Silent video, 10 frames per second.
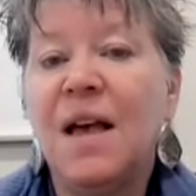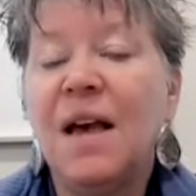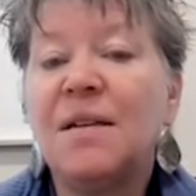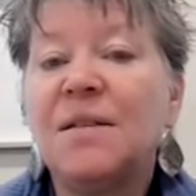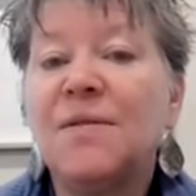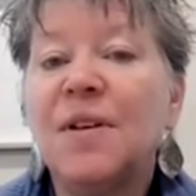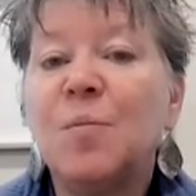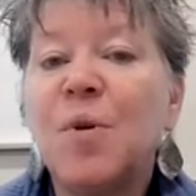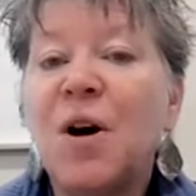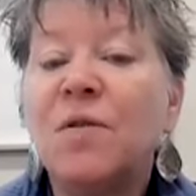And it's very
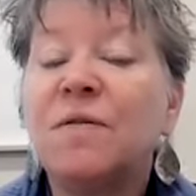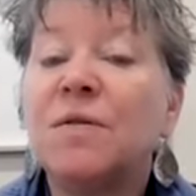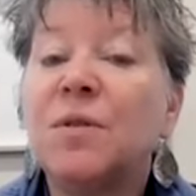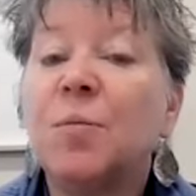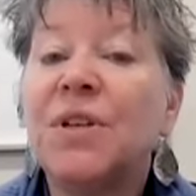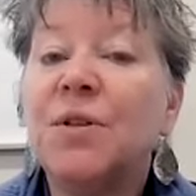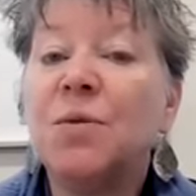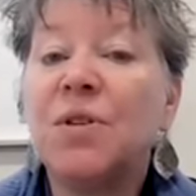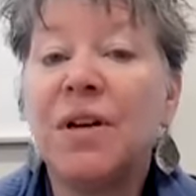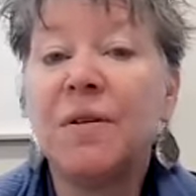powerful to bring
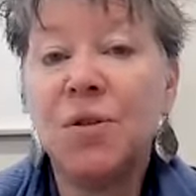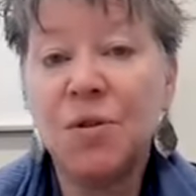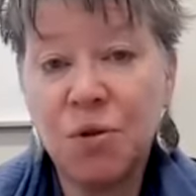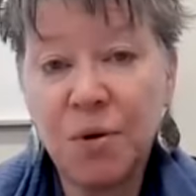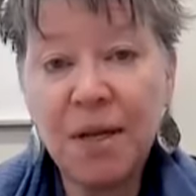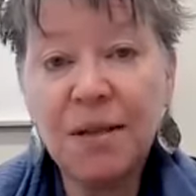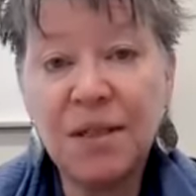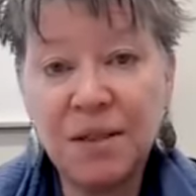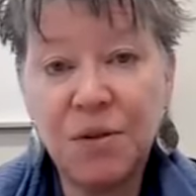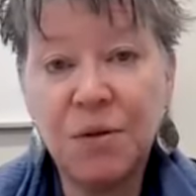
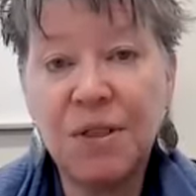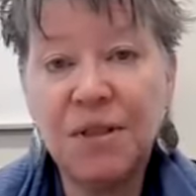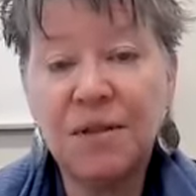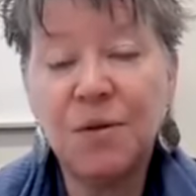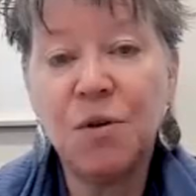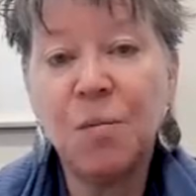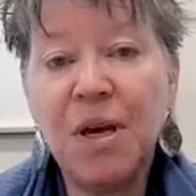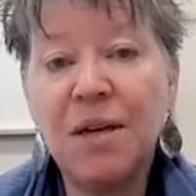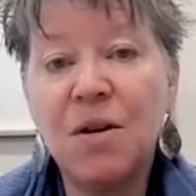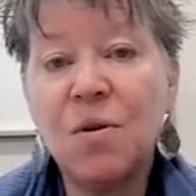neutrality to it. So you
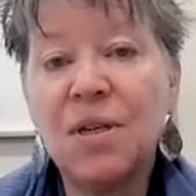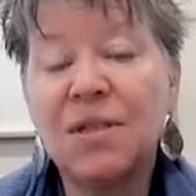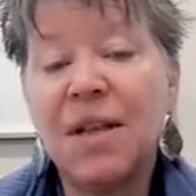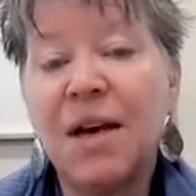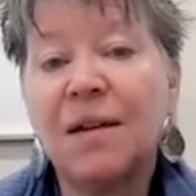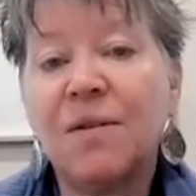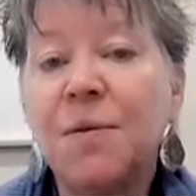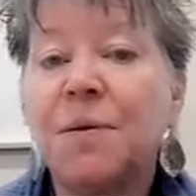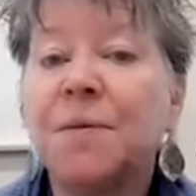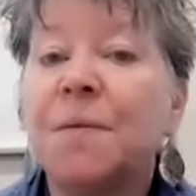may notice that,
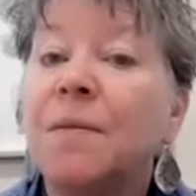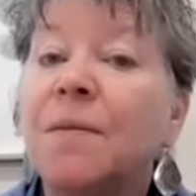oh,